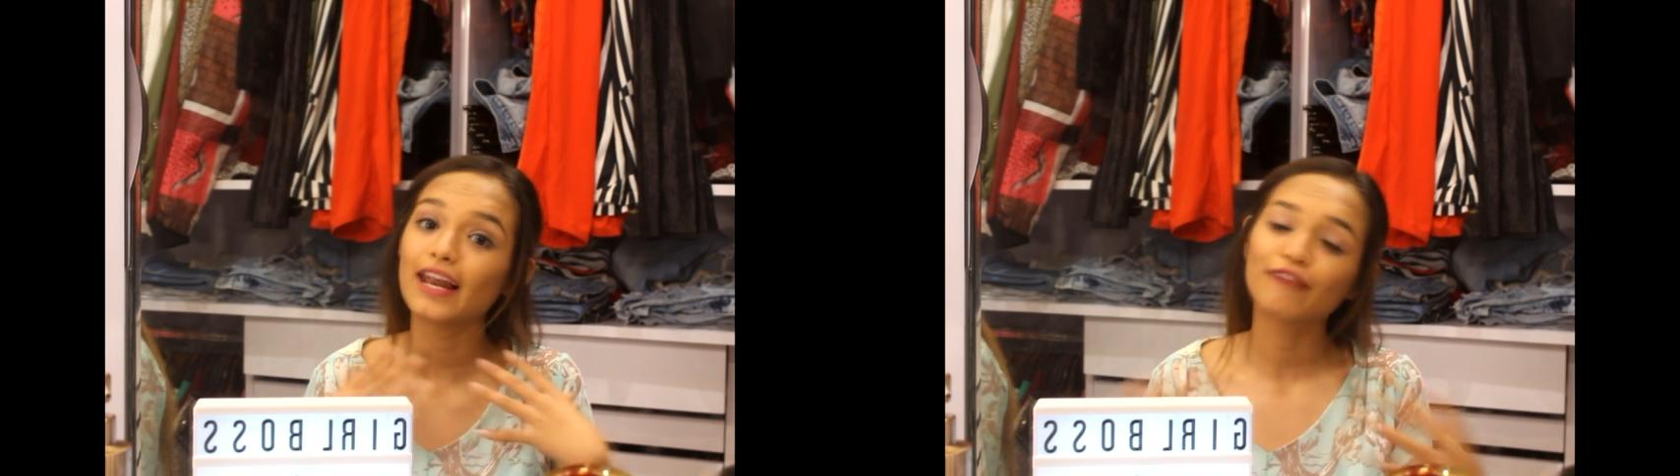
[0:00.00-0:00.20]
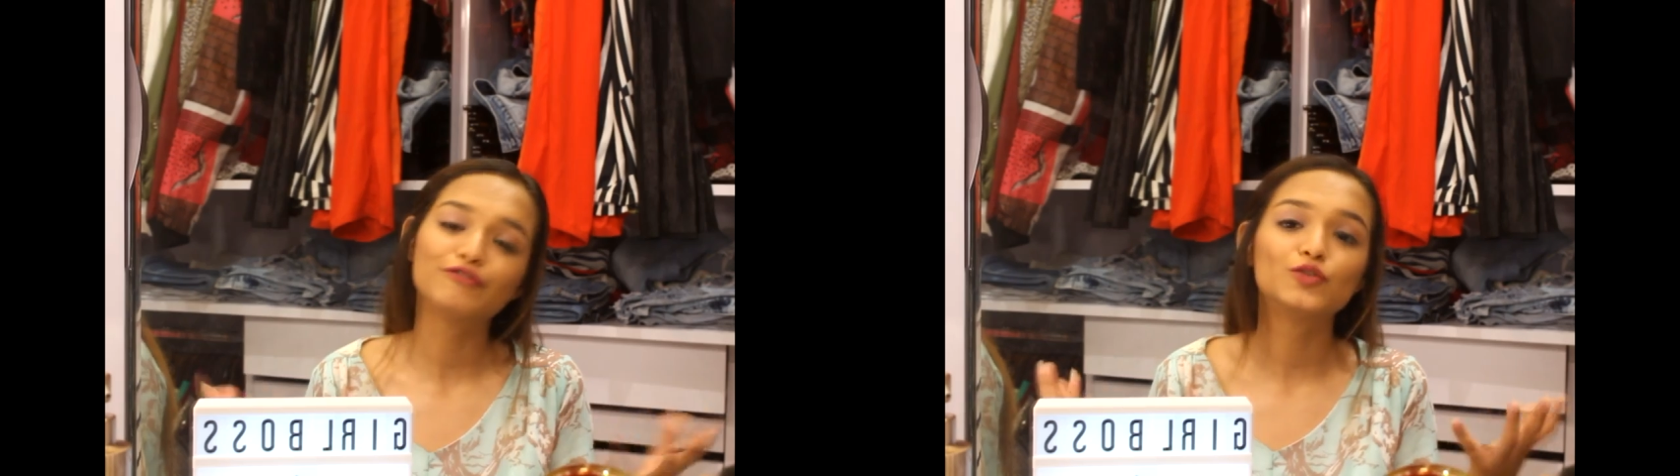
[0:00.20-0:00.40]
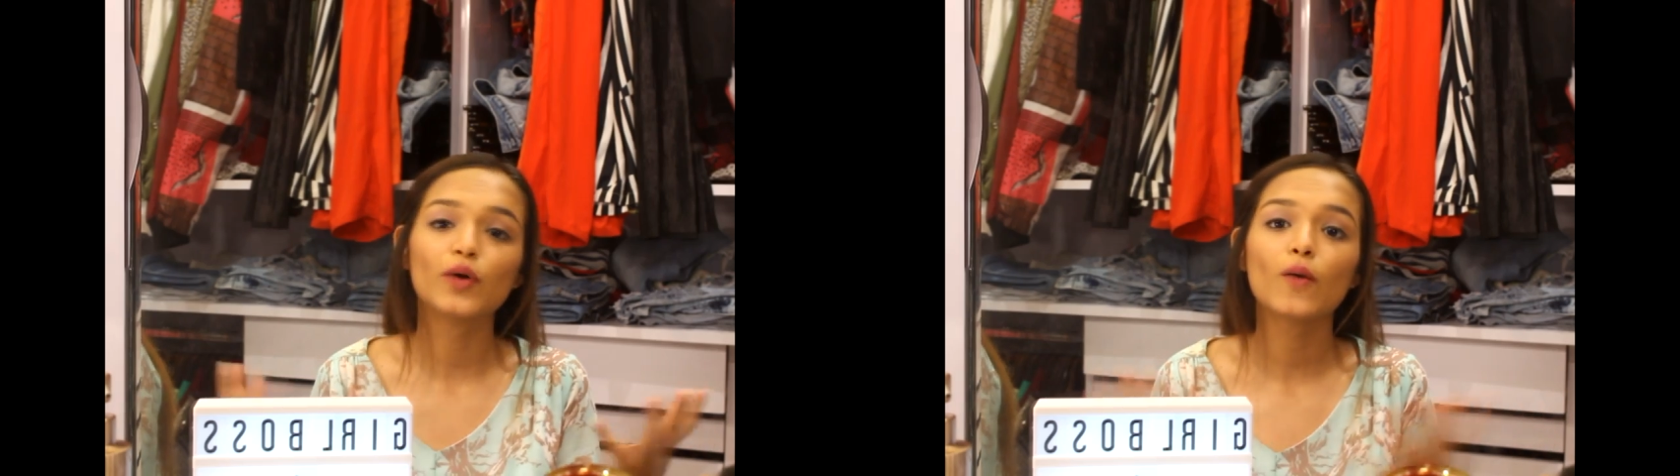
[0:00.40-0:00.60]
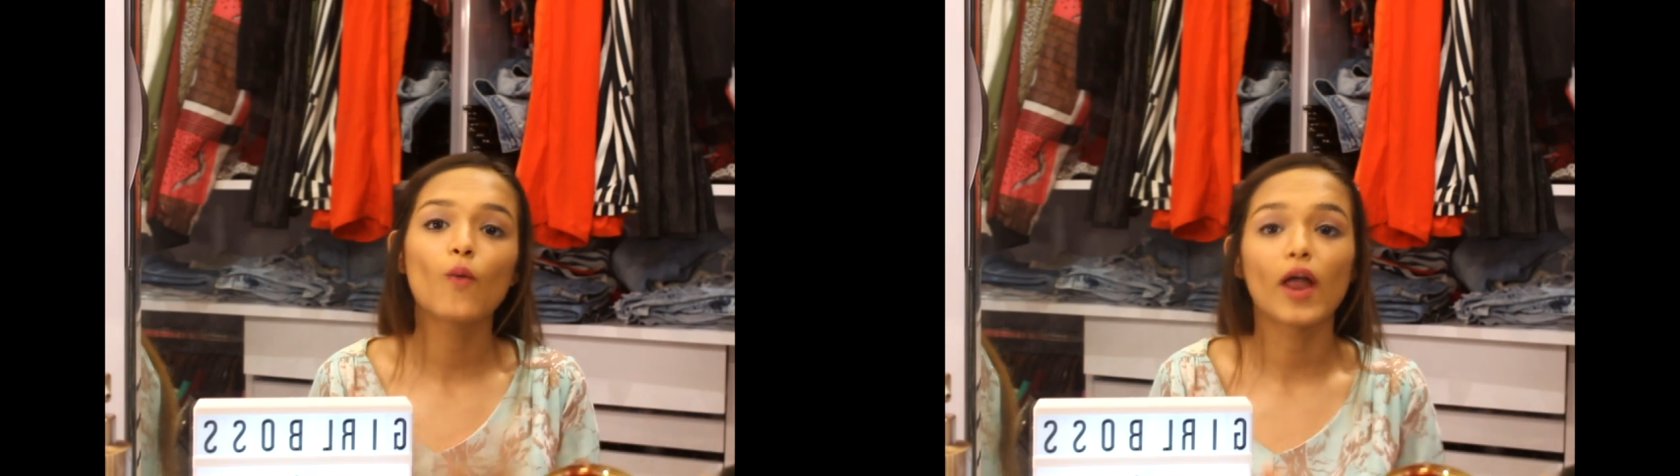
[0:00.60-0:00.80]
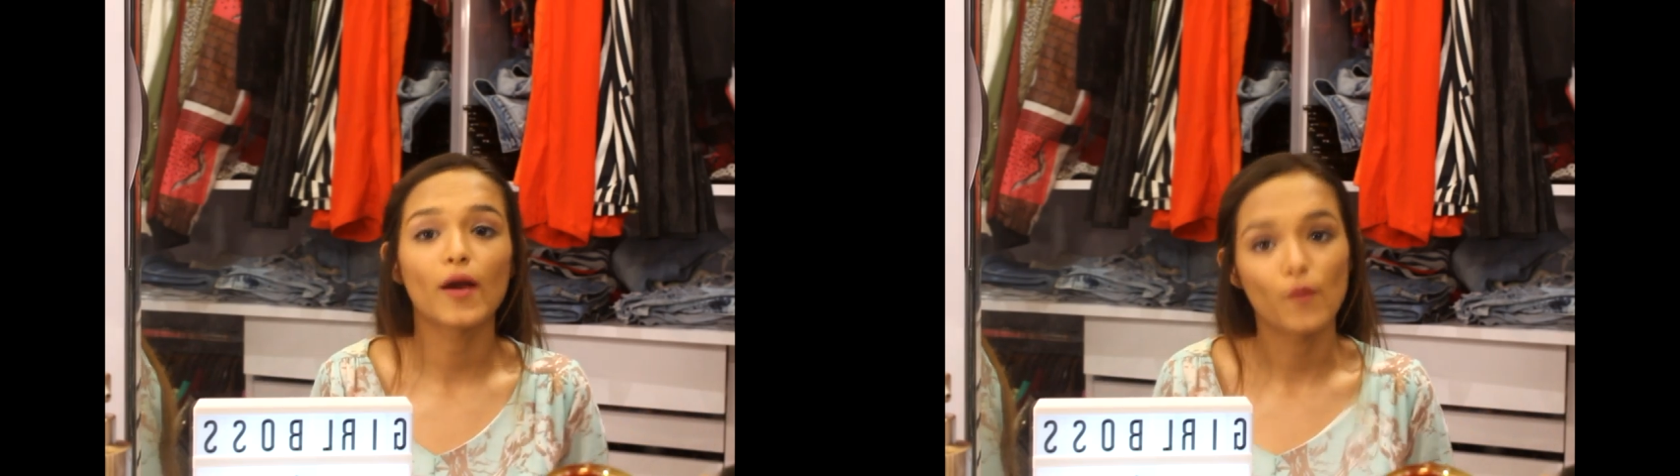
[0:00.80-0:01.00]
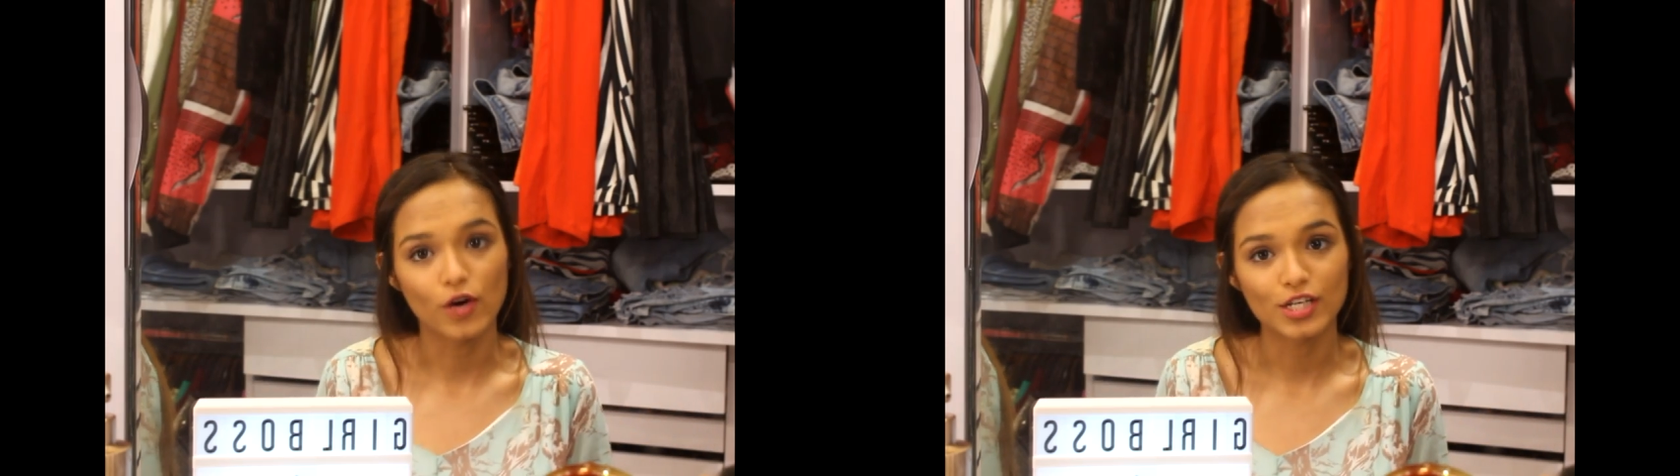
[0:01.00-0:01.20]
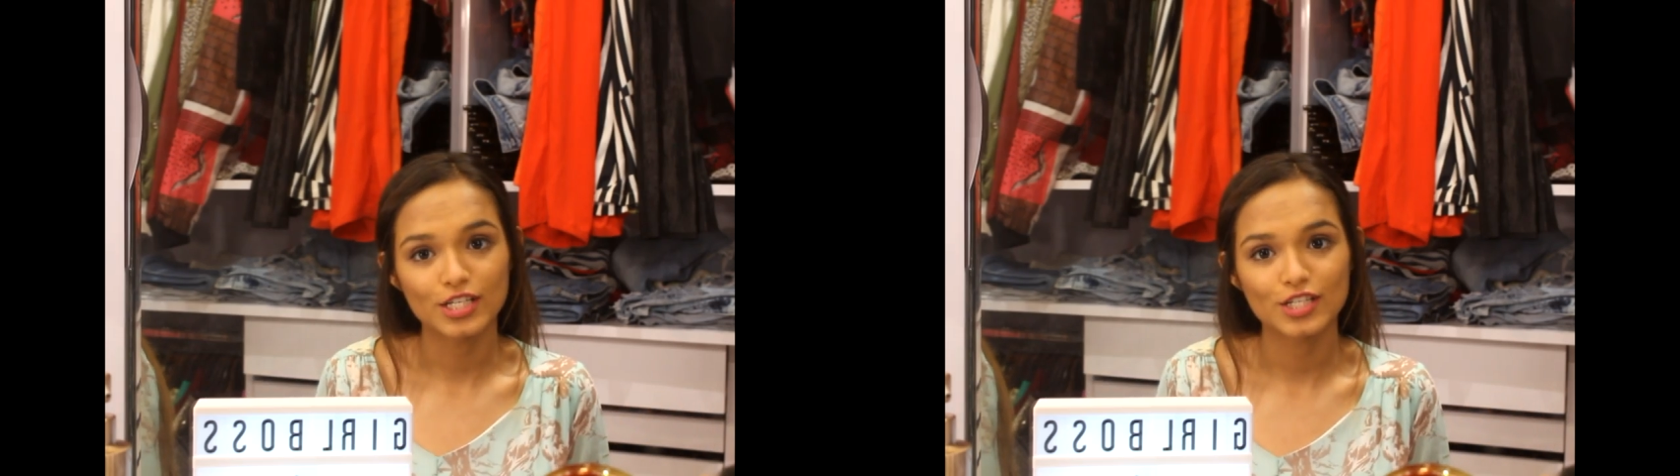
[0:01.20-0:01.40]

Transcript: love doing what I want.